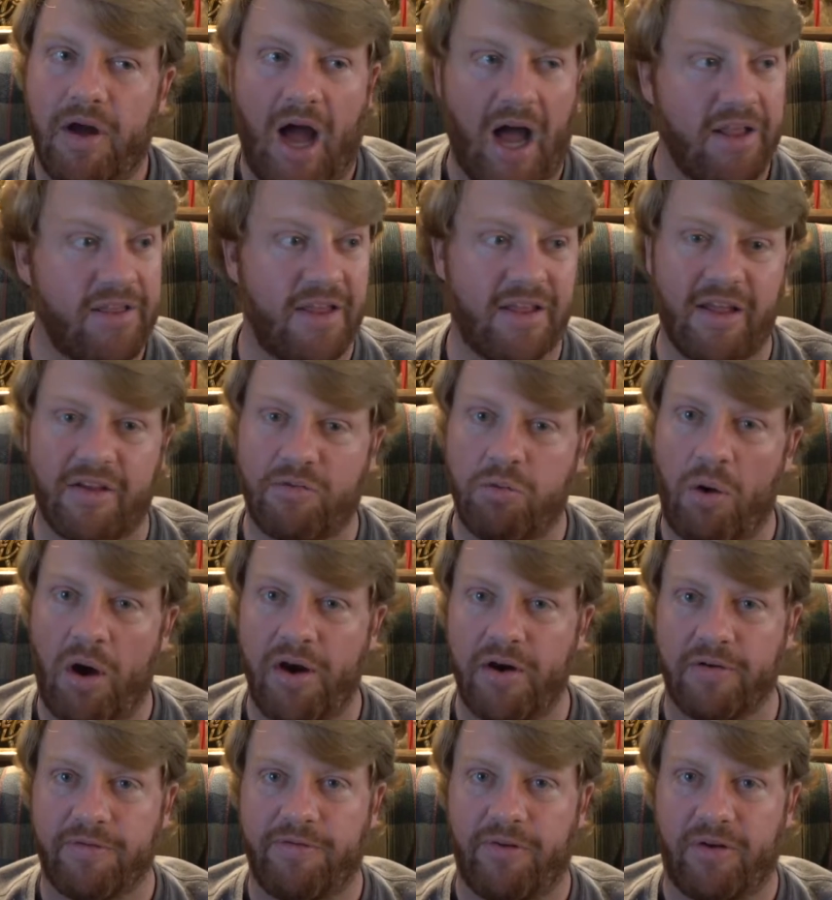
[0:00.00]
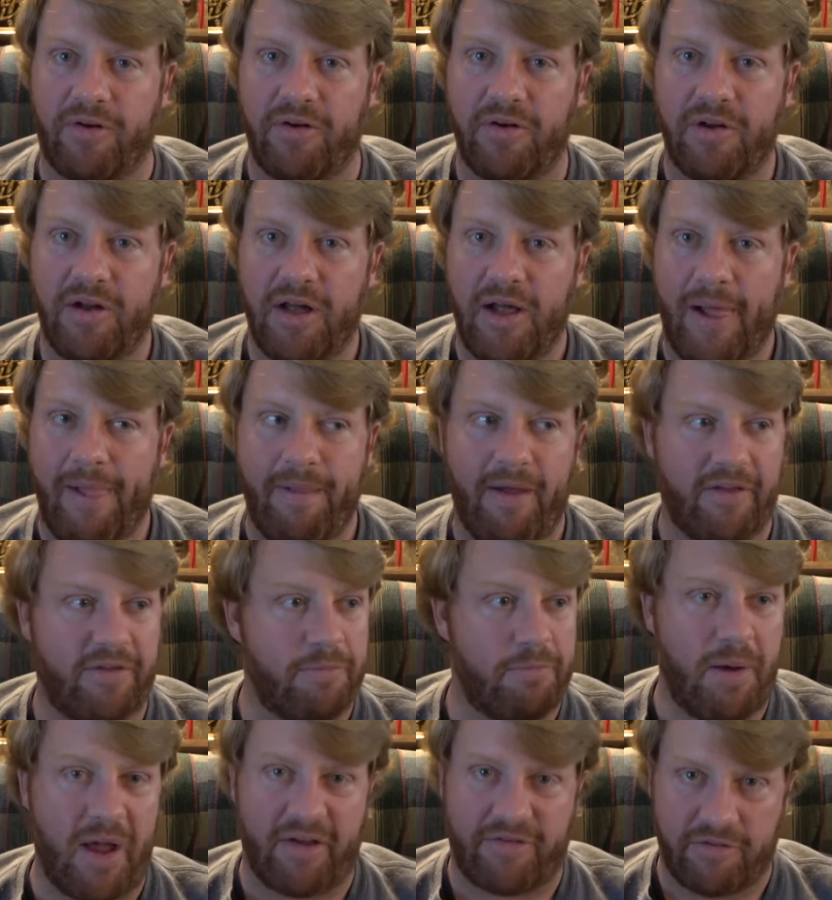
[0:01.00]
I think that's wonderful. It's
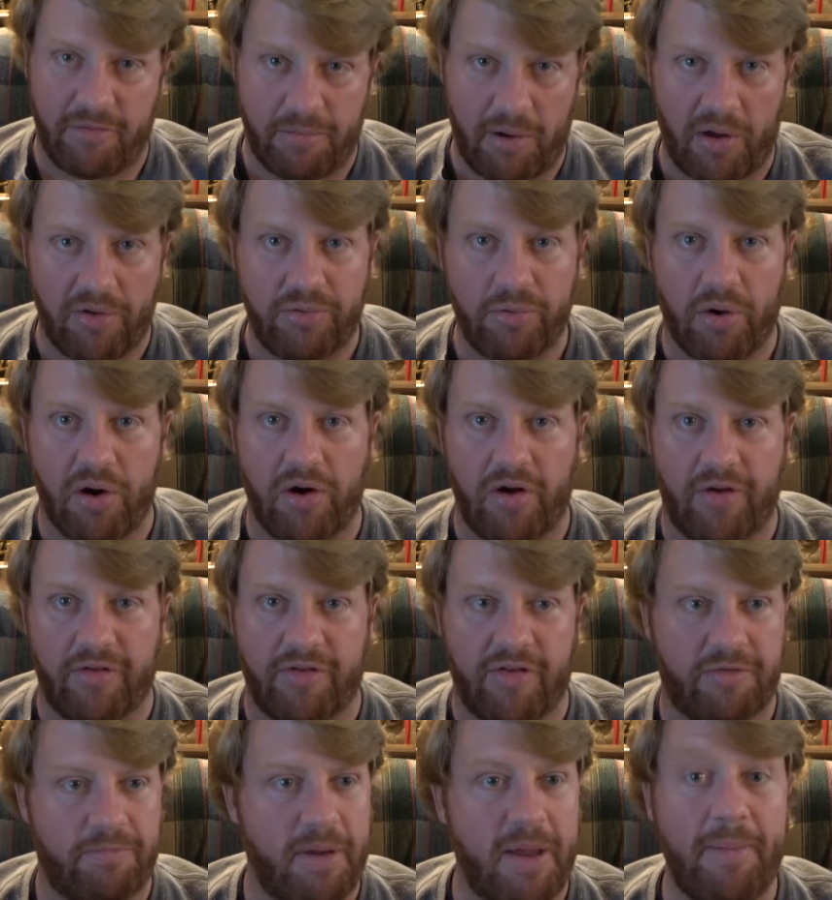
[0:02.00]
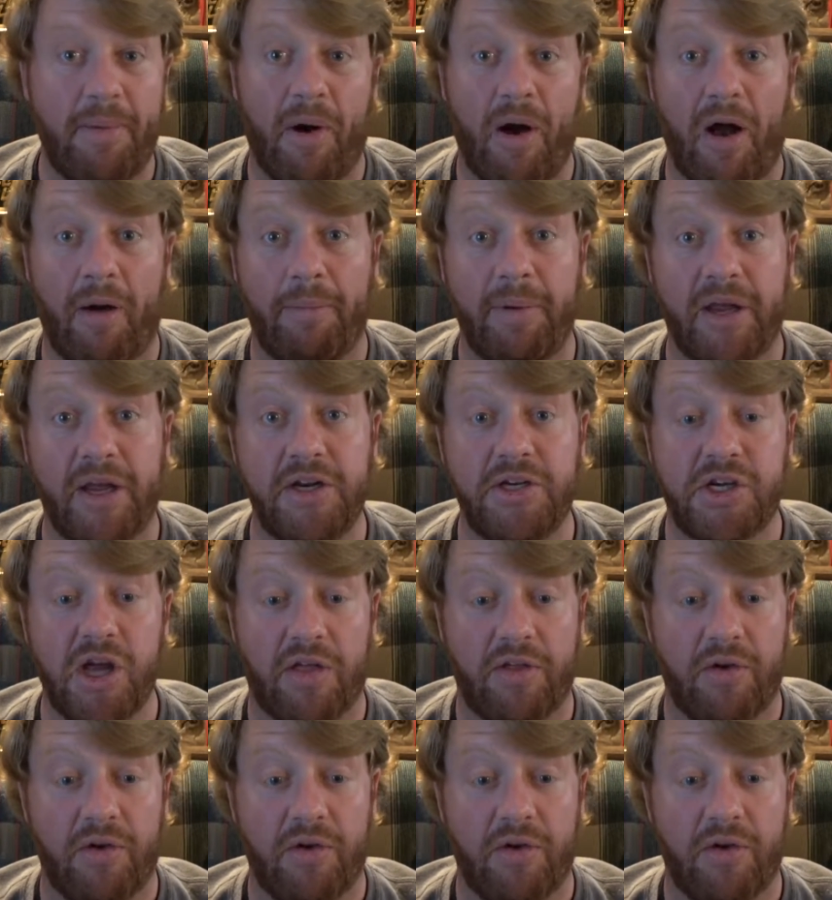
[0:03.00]
best of both worlds. It's people helping each